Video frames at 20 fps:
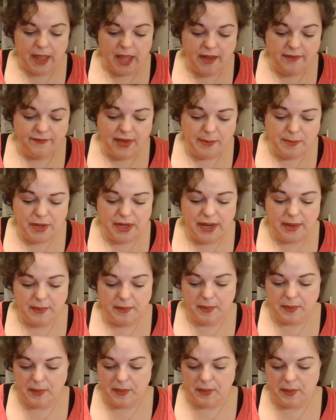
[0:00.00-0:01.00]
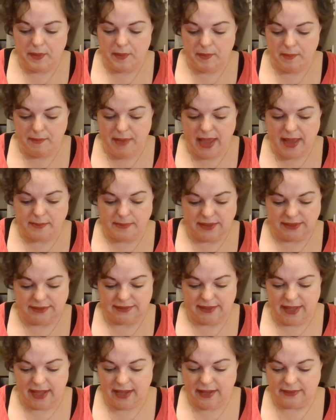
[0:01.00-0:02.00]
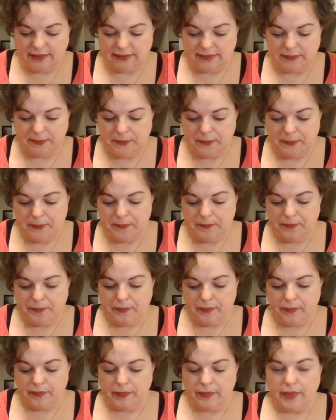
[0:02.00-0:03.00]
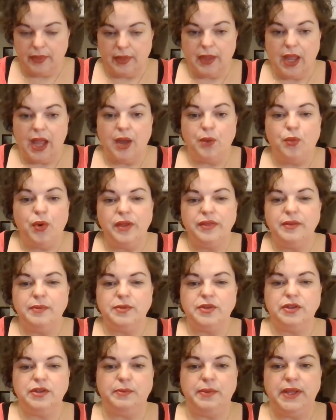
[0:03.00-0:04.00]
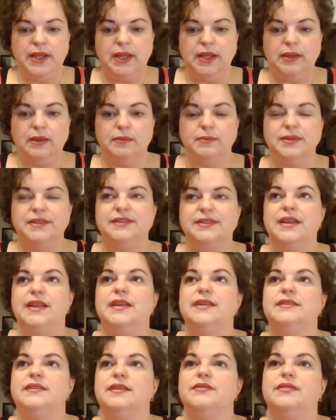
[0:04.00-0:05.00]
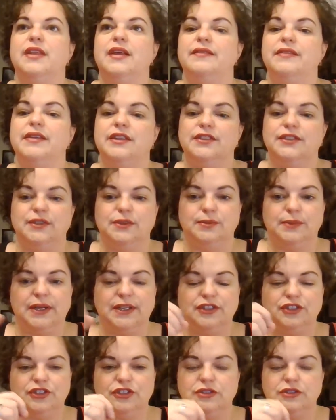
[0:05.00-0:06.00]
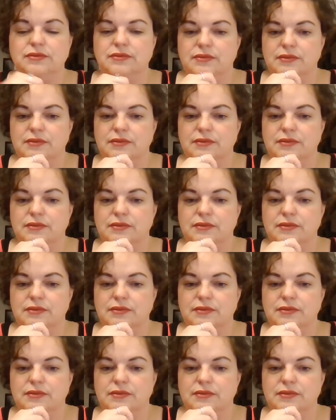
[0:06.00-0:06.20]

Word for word: If I'm going to make mistakes, I want them to be mistakes of loving too much.